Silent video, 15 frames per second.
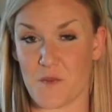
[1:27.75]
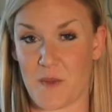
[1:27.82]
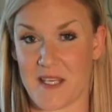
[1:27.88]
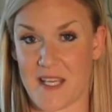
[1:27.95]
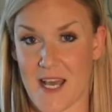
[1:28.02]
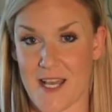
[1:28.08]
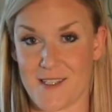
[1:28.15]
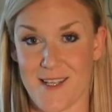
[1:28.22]

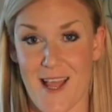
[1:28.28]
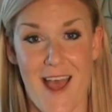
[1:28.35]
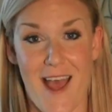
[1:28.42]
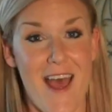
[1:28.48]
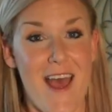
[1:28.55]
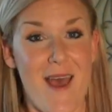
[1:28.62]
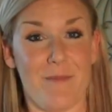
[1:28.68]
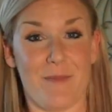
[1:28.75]
Because
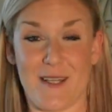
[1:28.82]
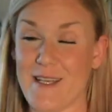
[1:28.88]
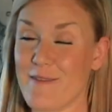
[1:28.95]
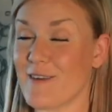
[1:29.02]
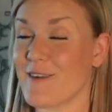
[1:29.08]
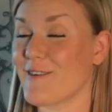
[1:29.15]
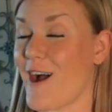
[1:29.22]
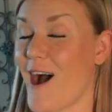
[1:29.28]
believe
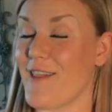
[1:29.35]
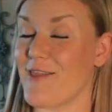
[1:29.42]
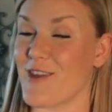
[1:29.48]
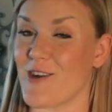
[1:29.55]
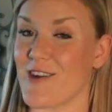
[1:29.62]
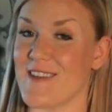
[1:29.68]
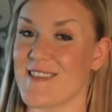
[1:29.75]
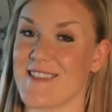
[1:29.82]
it or not,
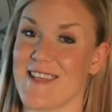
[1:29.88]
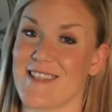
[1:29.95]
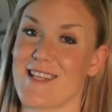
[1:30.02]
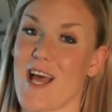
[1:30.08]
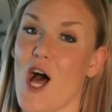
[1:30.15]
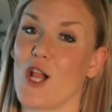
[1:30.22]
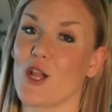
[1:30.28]
there is this